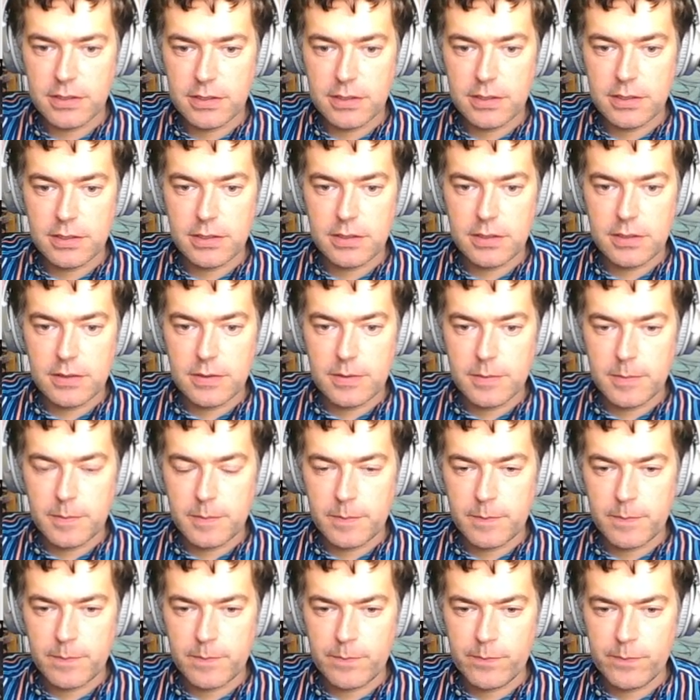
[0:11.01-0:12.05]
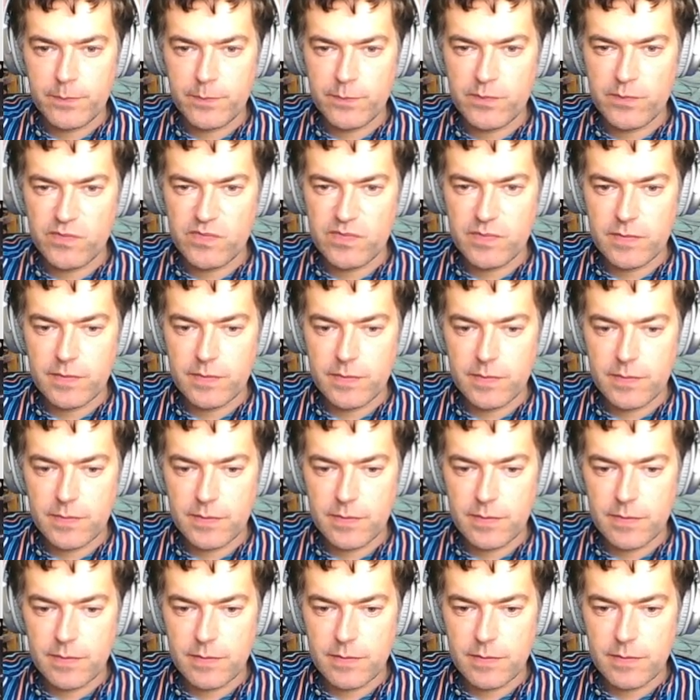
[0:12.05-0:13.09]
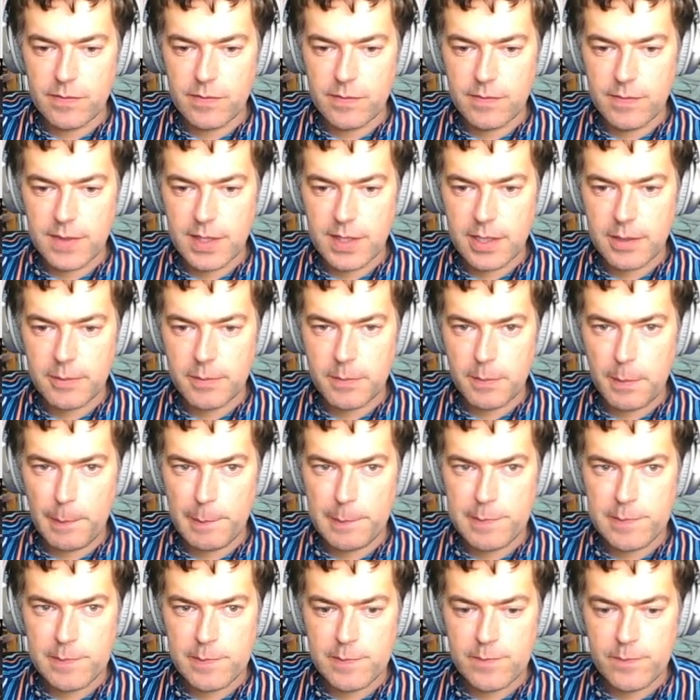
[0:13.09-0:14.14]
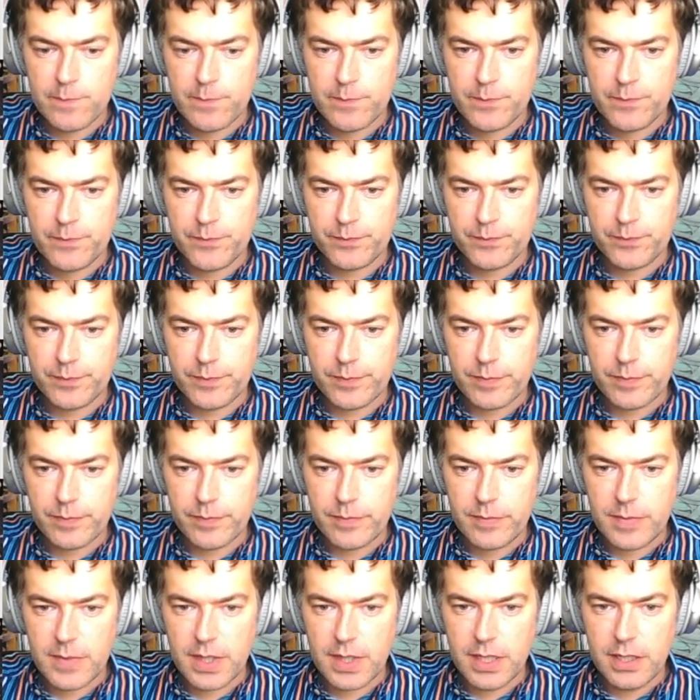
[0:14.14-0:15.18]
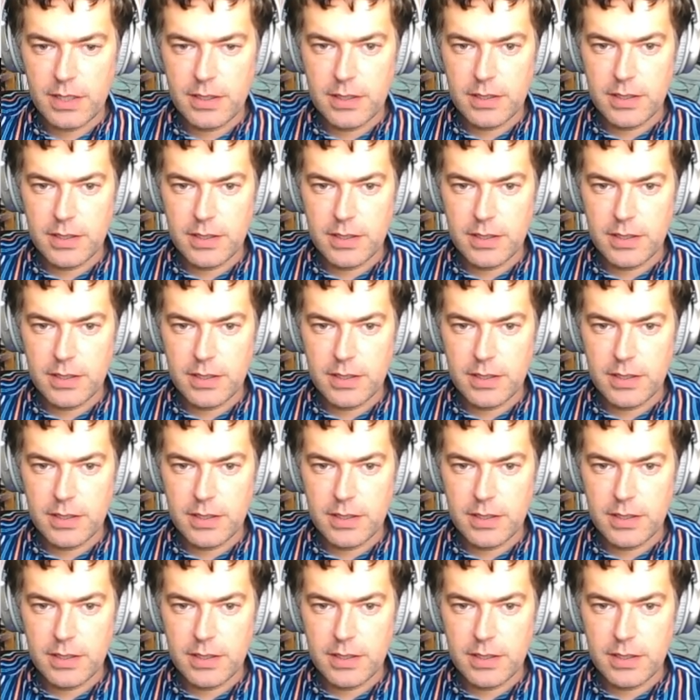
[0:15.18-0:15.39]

[no speech]